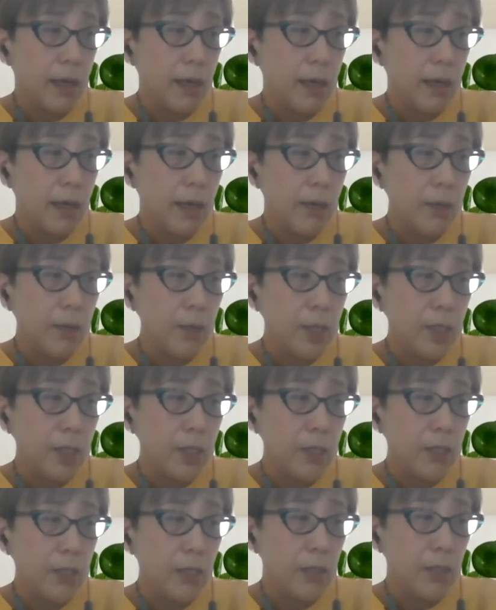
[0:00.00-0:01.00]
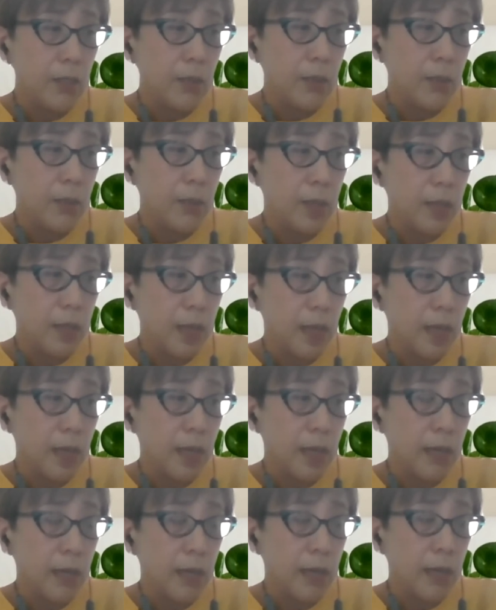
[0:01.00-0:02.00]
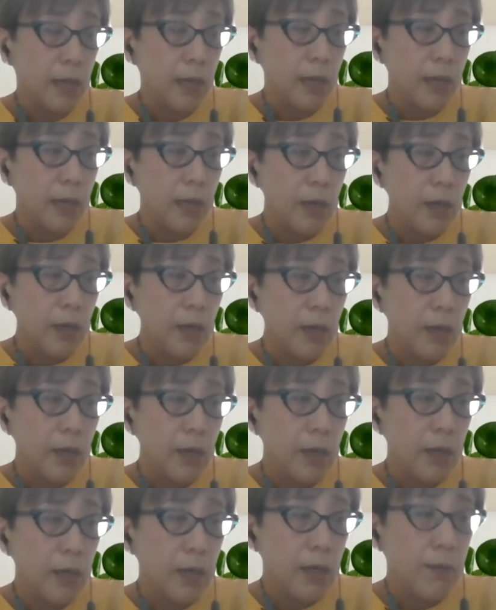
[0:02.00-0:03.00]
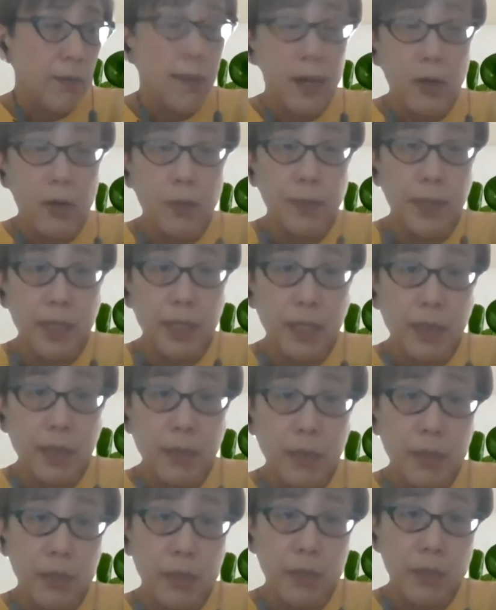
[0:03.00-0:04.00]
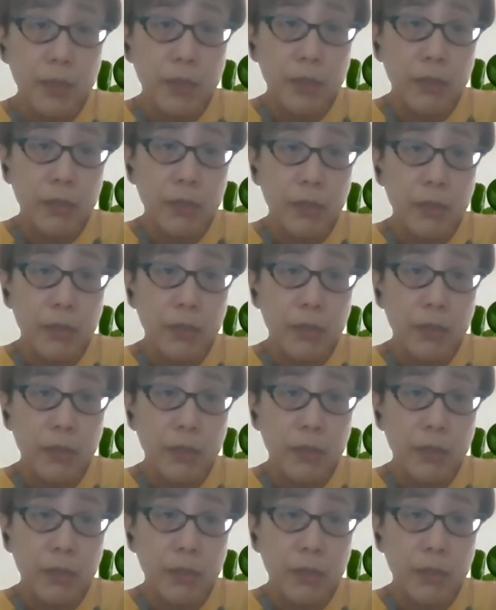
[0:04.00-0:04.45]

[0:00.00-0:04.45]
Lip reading: in which they were working, in my opinion, was not